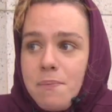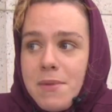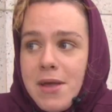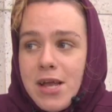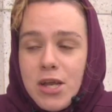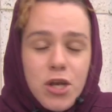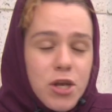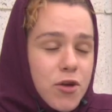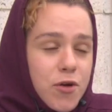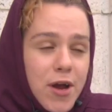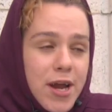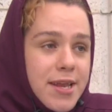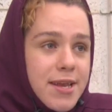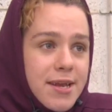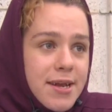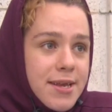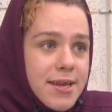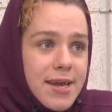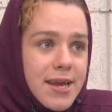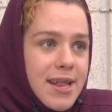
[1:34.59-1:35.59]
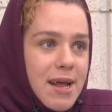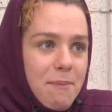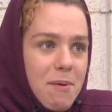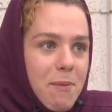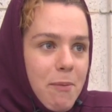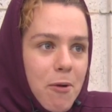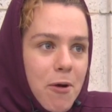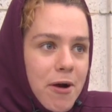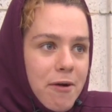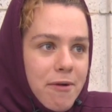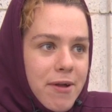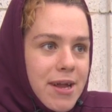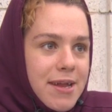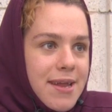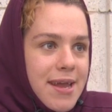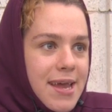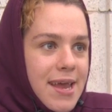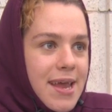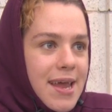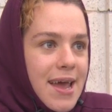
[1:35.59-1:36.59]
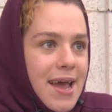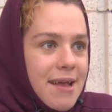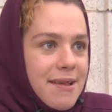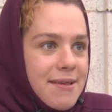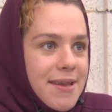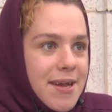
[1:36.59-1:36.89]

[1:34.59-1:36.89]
it's just crazy to see that people aren't really taking it as